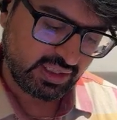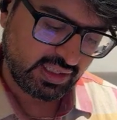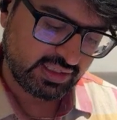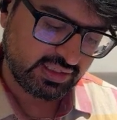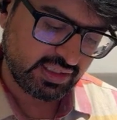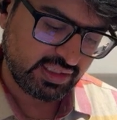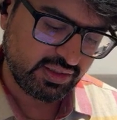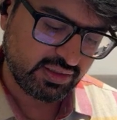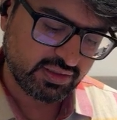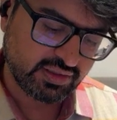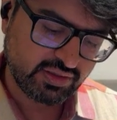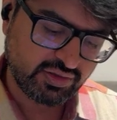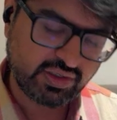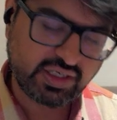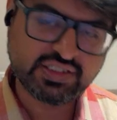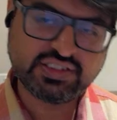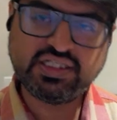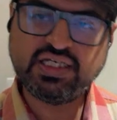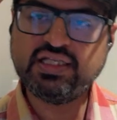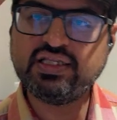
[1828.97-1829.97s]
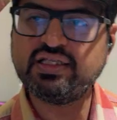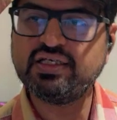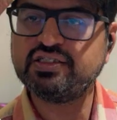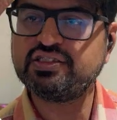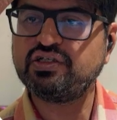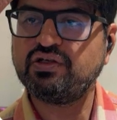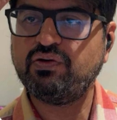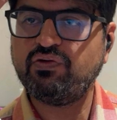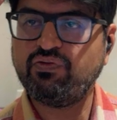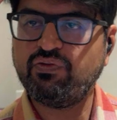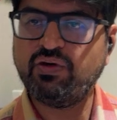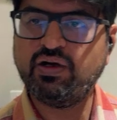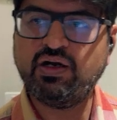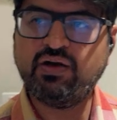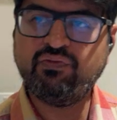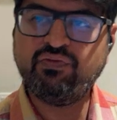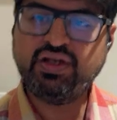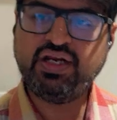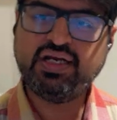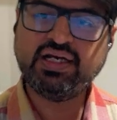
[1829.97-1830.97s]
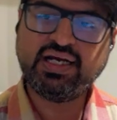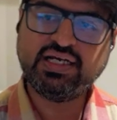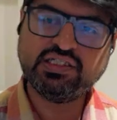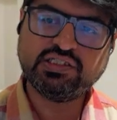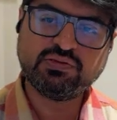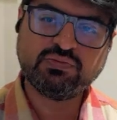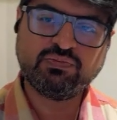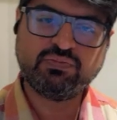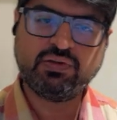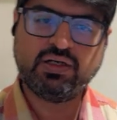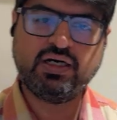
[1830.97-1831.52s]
And then you can see in this very nice